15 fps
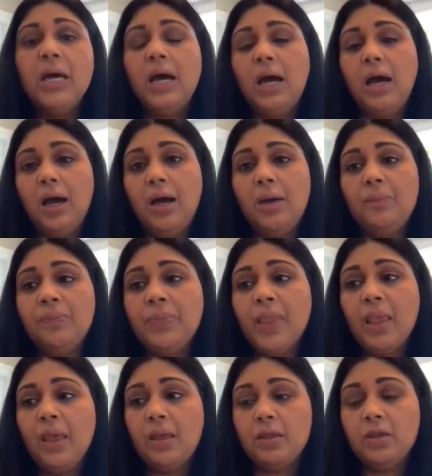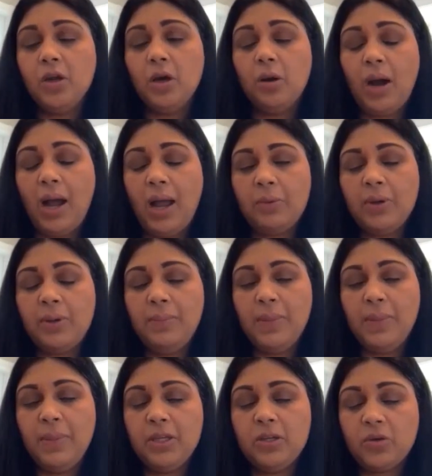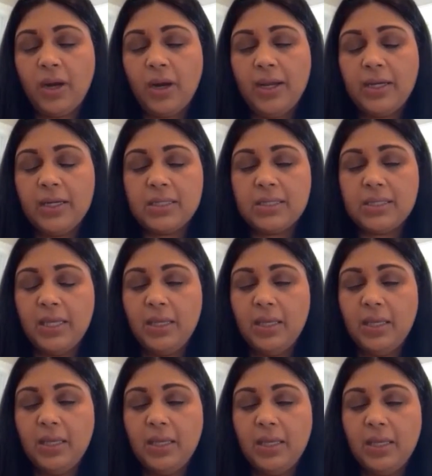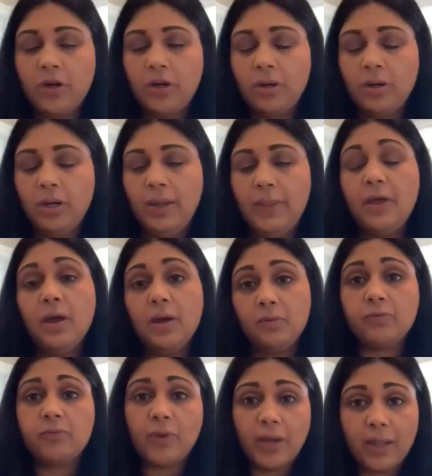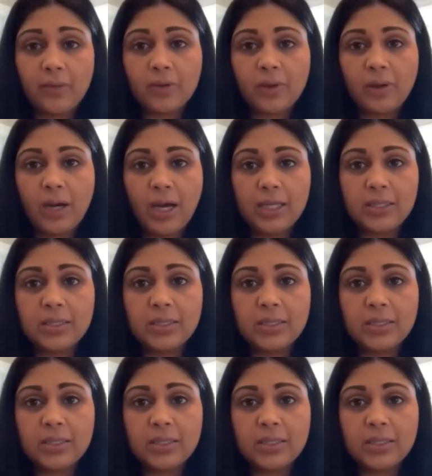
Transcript: I would maybe try to sit either in the front of the class